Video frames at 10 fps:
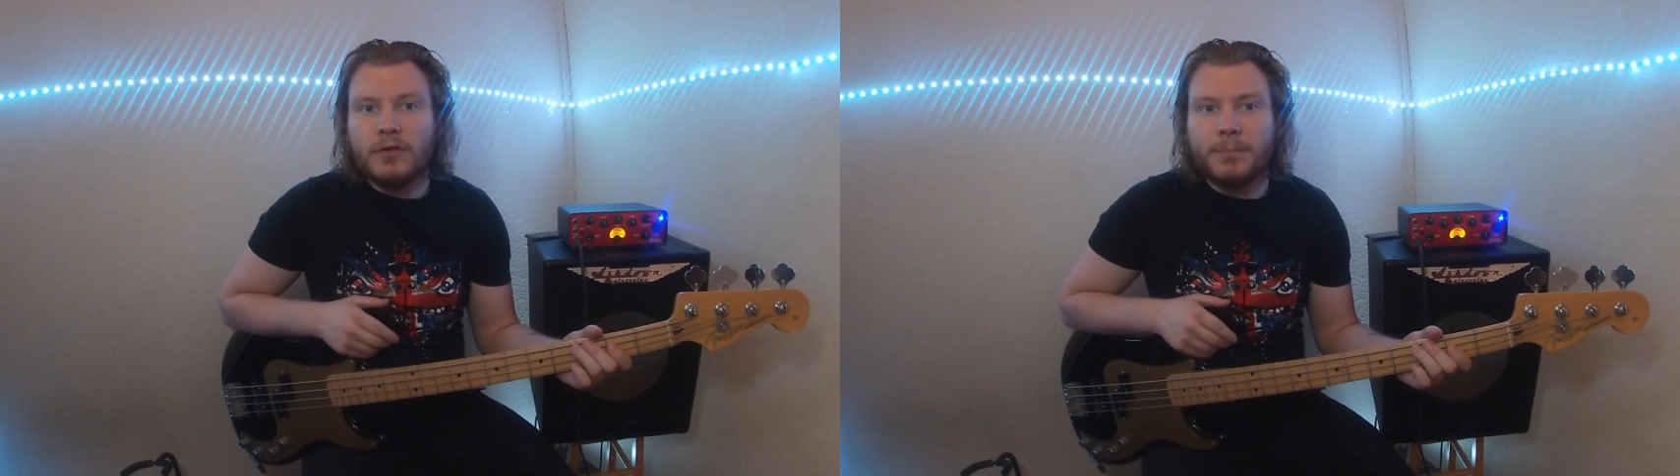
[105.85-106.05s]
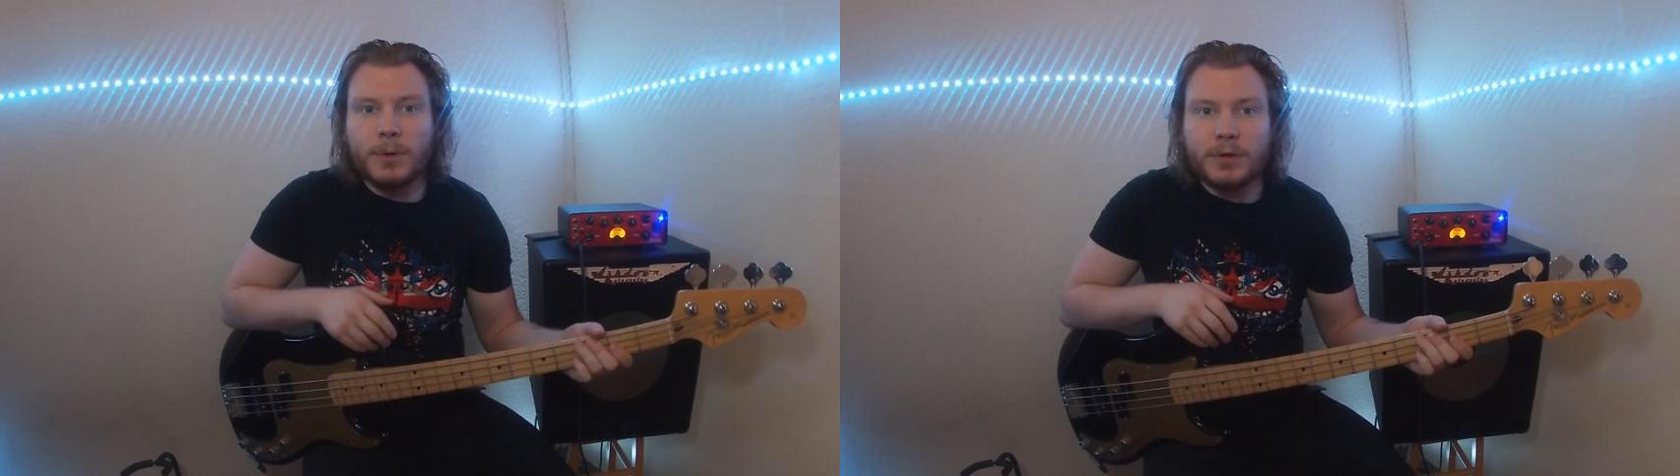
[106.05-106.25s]

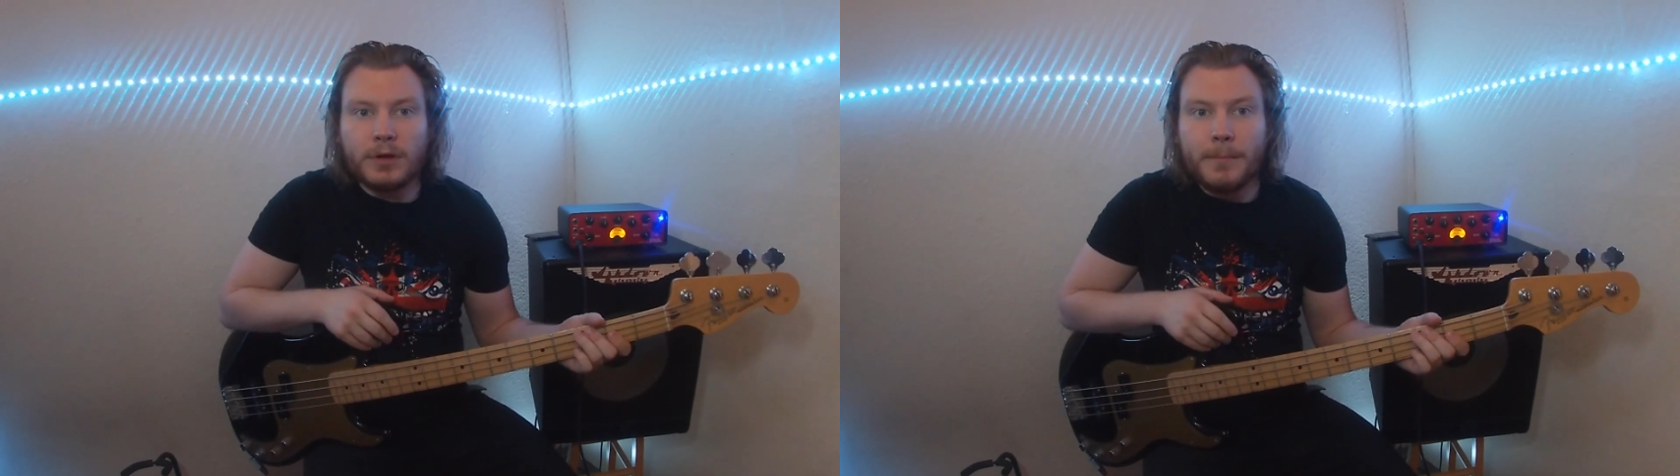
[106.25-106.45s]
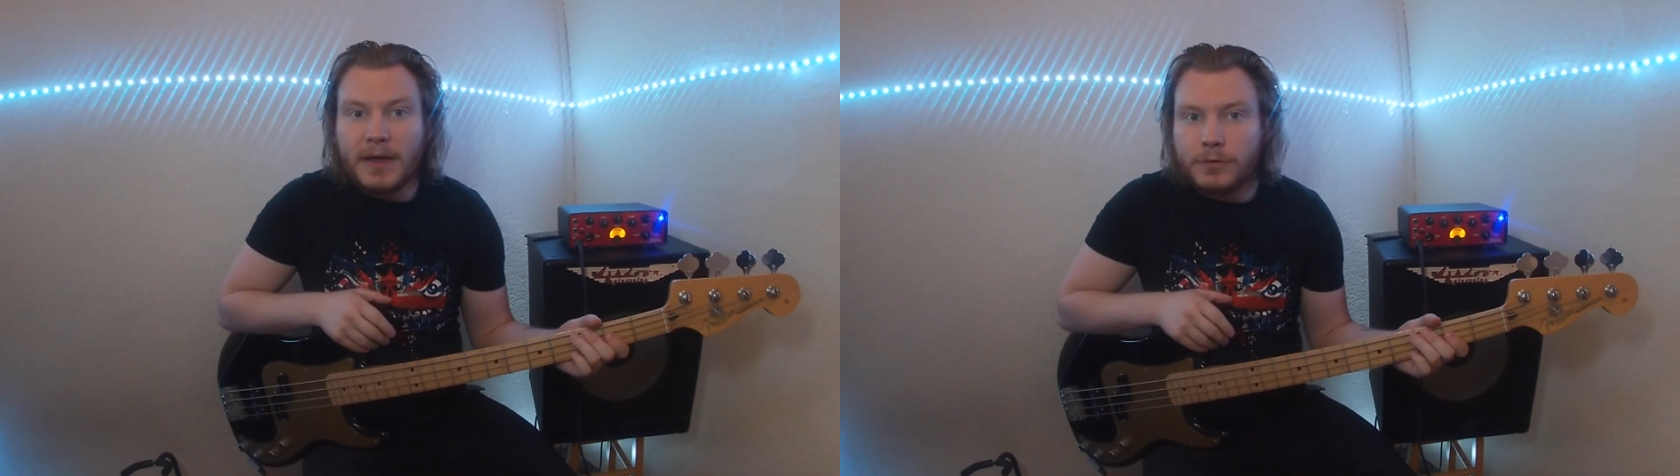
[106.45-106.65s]
of building
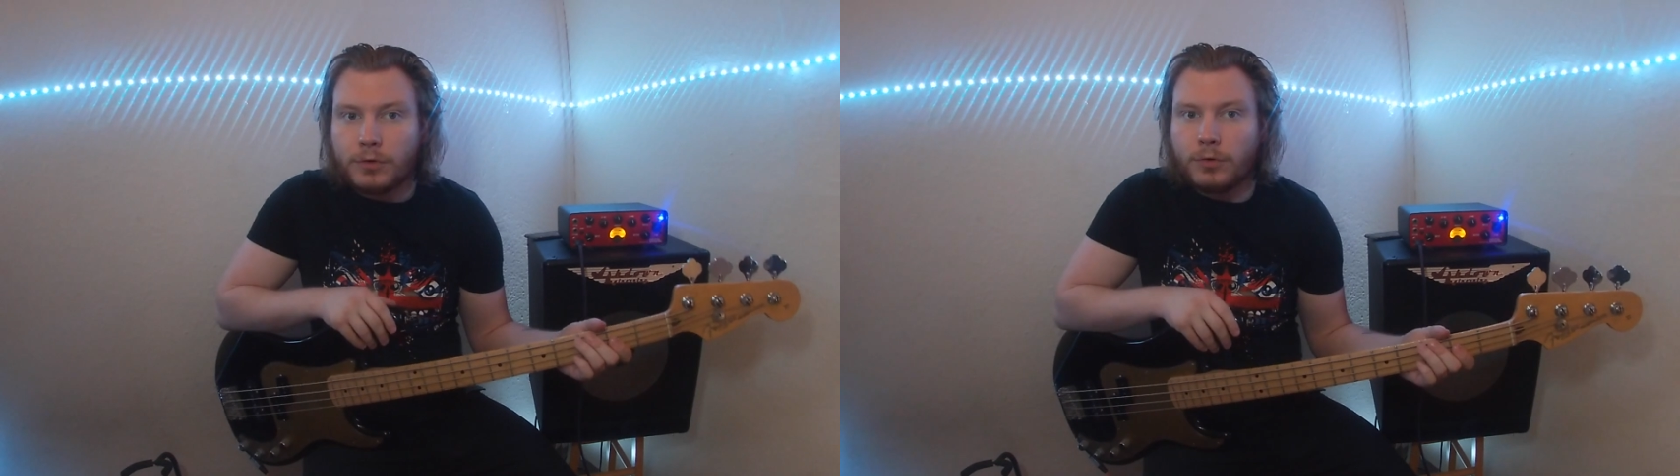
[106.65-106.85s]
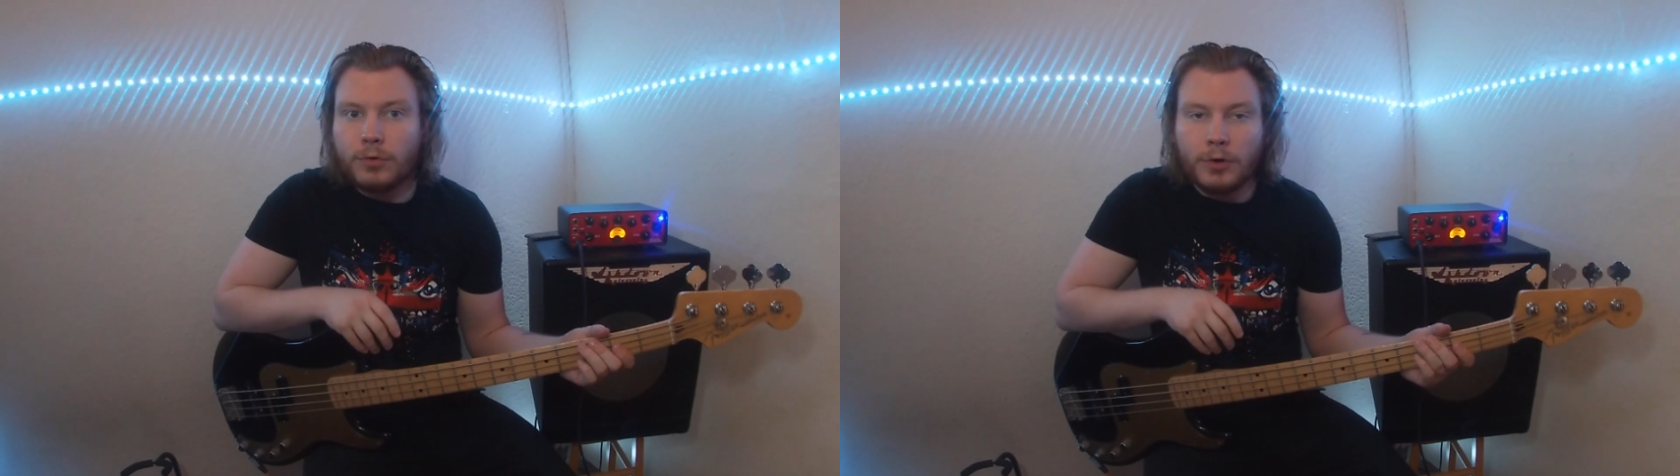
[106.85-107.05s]
a major
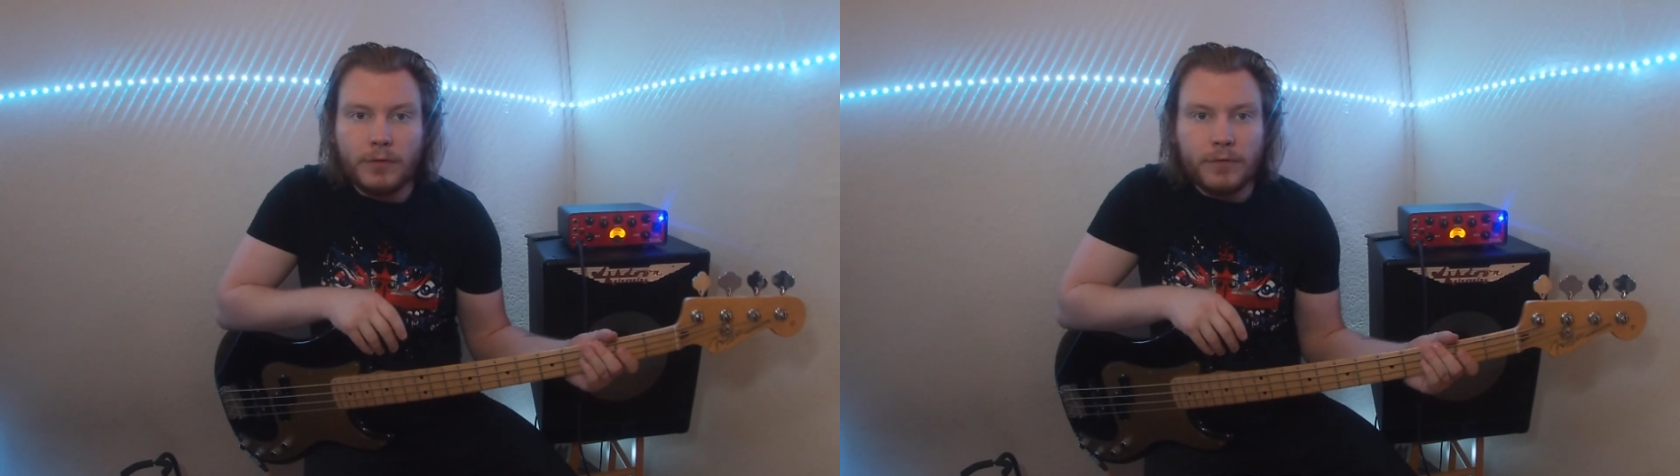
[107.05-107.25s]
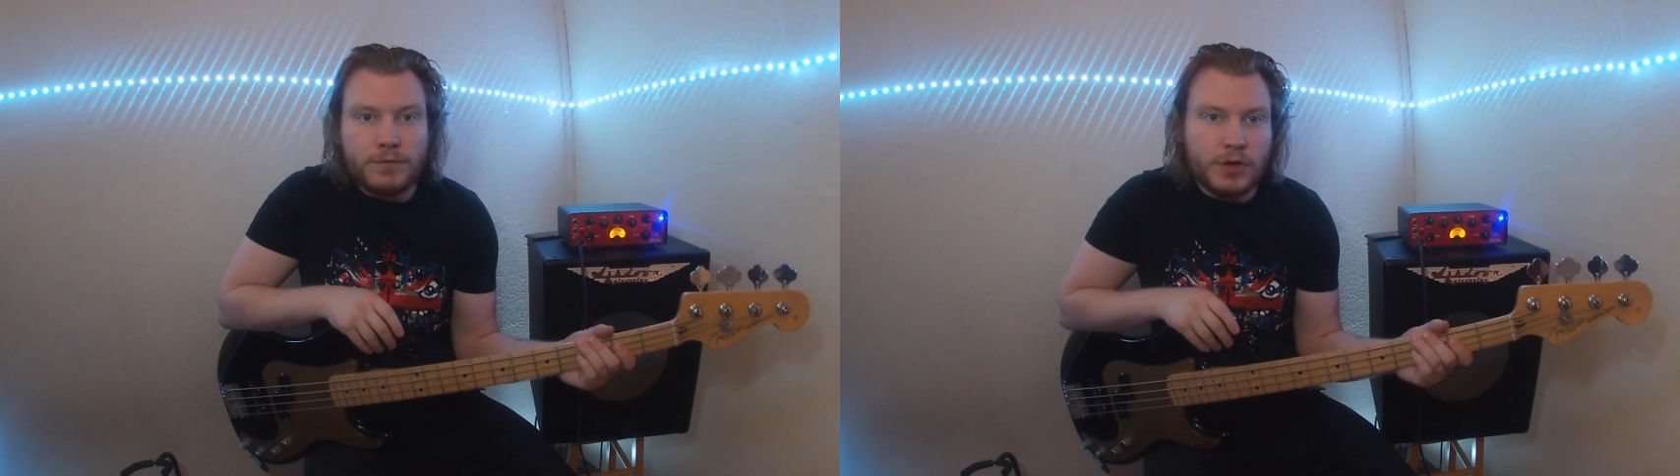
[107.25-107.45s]
chord
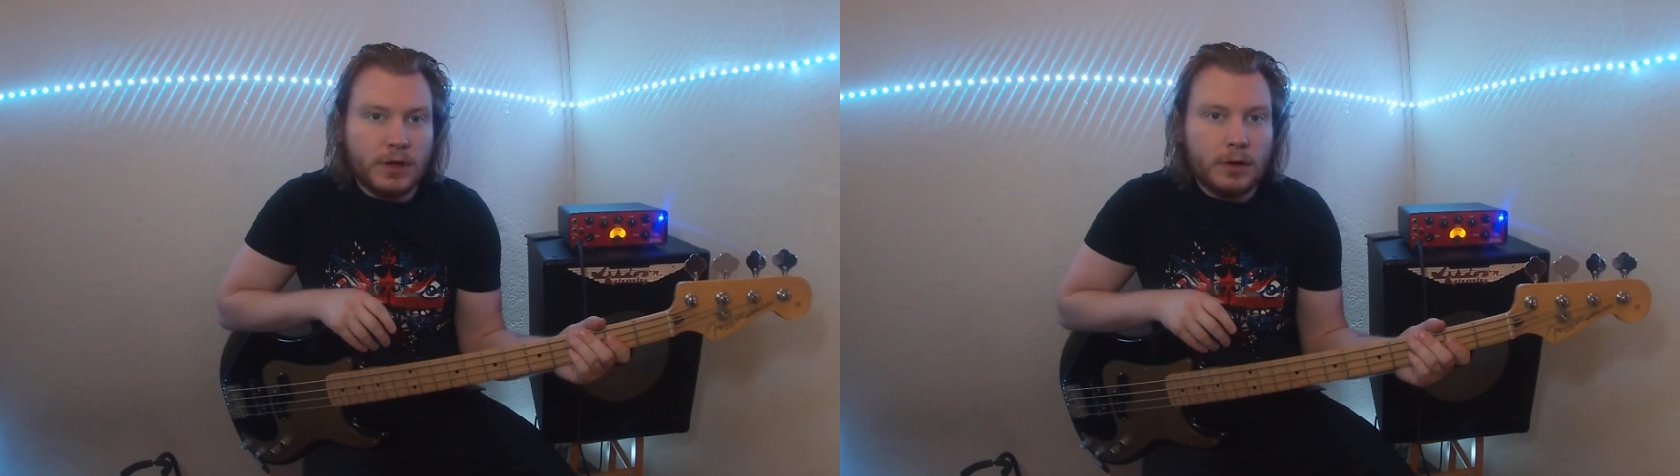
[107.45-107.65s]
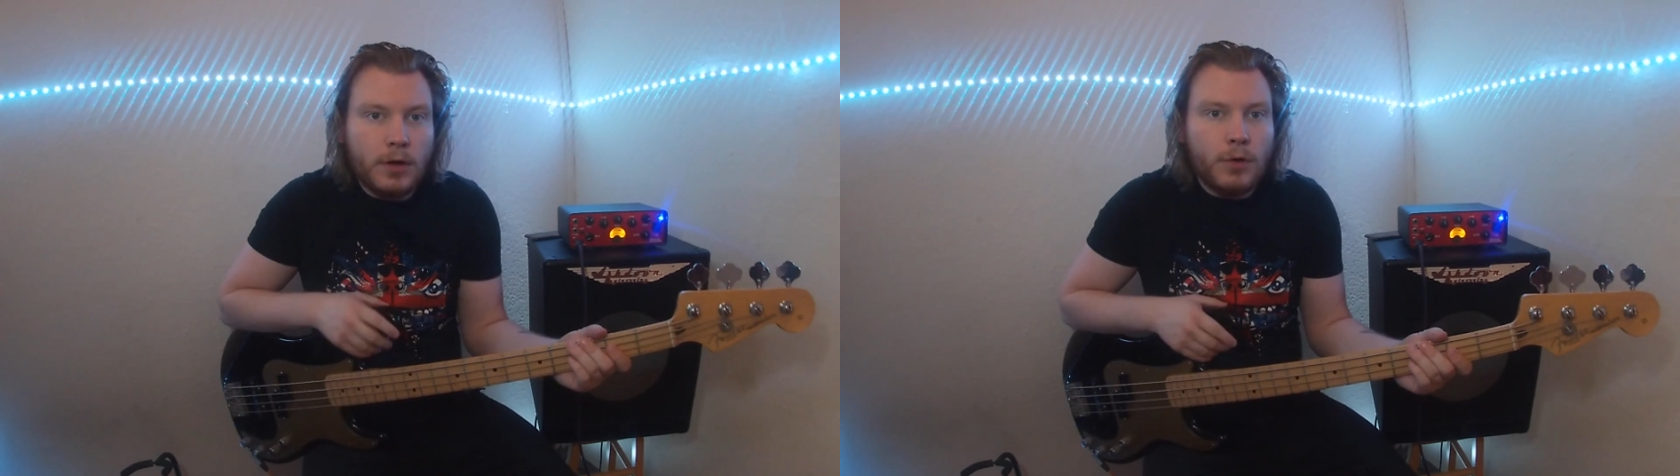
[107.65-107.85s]
off of
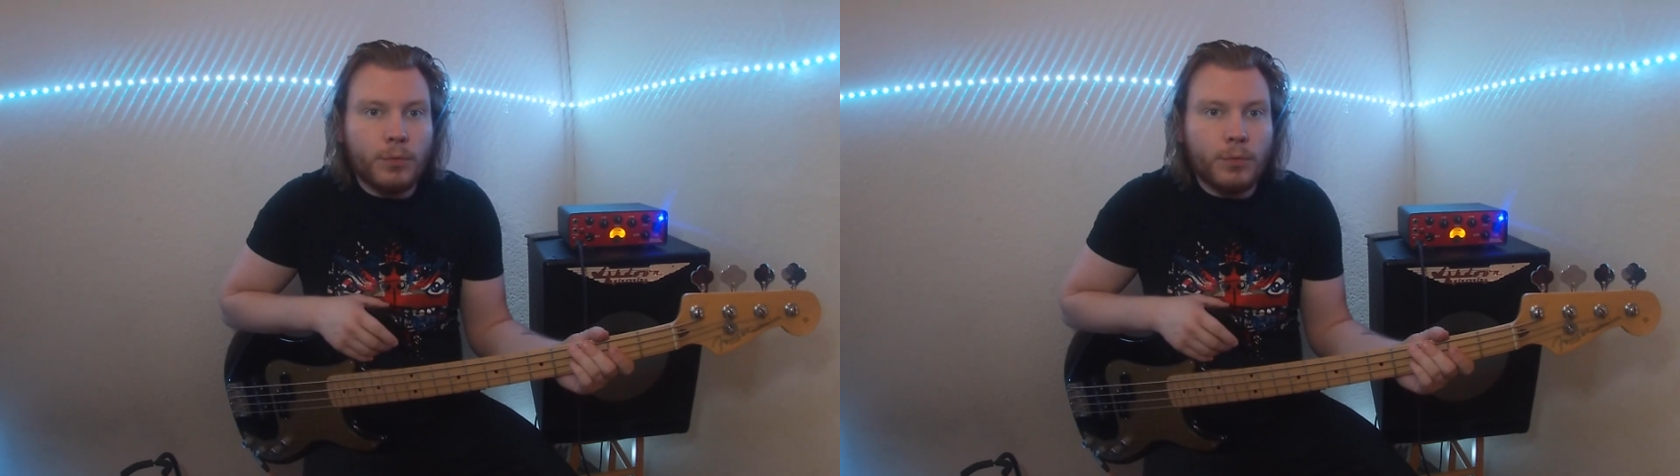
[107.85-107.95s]
G,